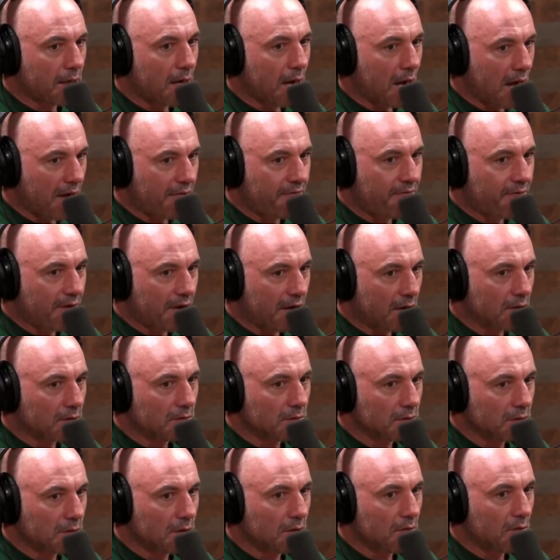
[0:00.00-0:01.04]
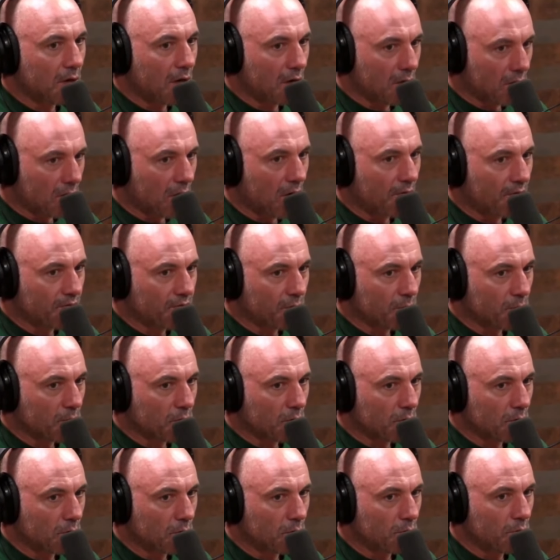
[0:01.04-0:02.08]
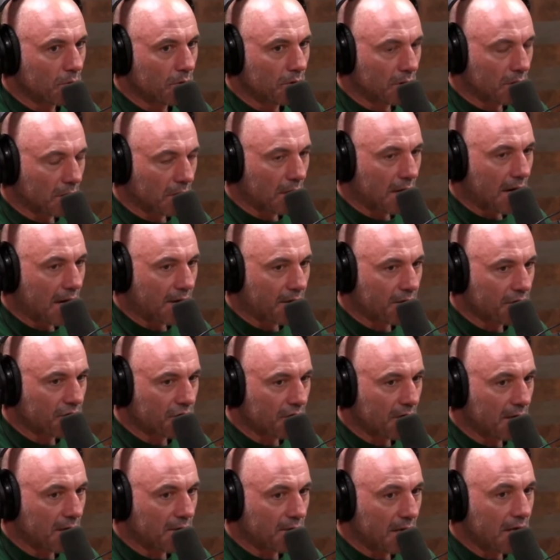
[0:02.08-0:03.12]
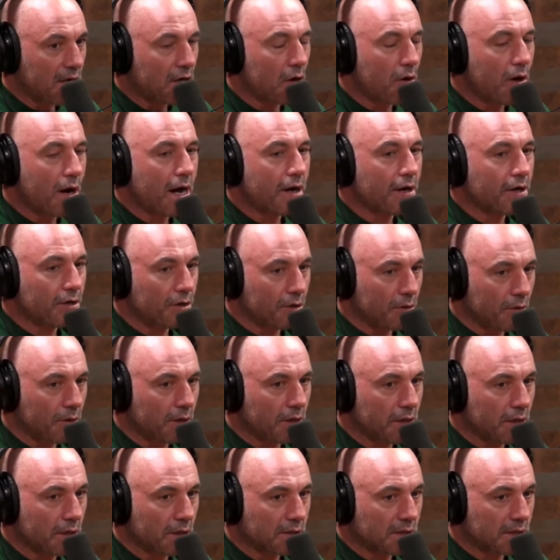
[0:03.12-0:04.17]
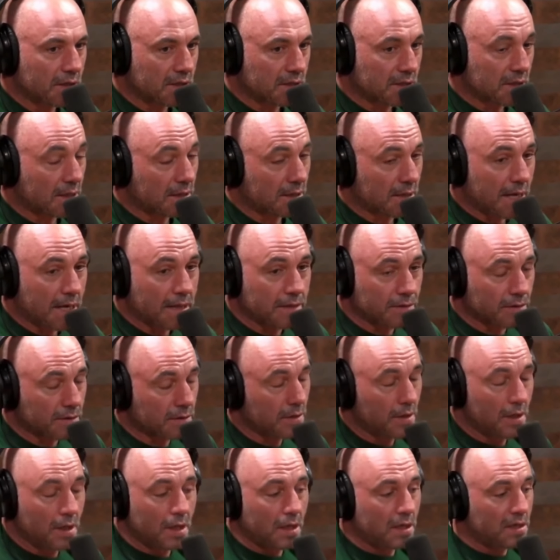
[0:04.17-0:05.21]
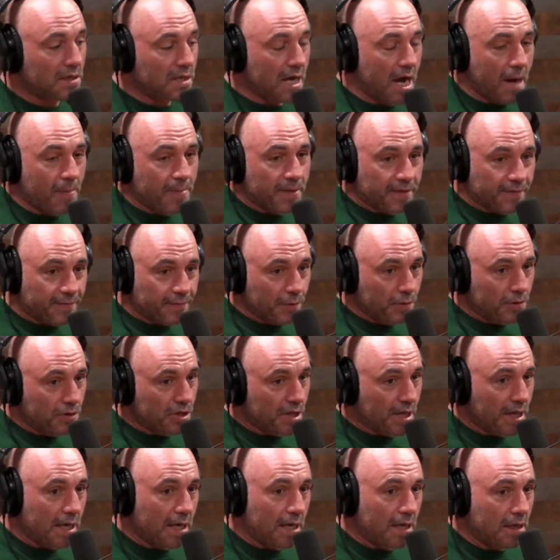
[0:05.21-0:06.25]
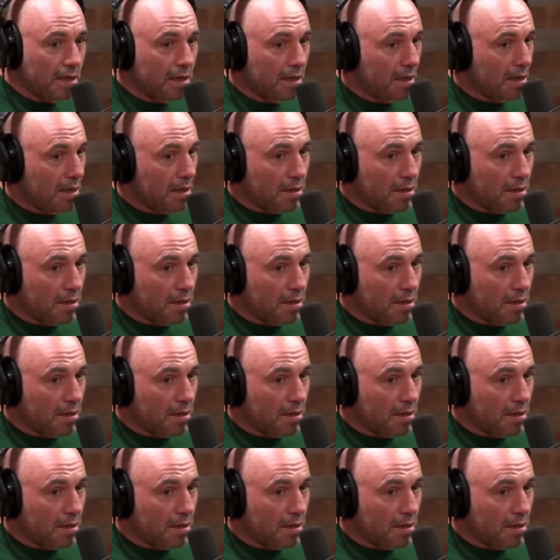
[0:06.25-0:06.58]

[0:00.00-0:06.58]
I felt uncomfortable with a lot of the shit. They know right. how to do it. Like yeah. these stunt guys are top of the food chain.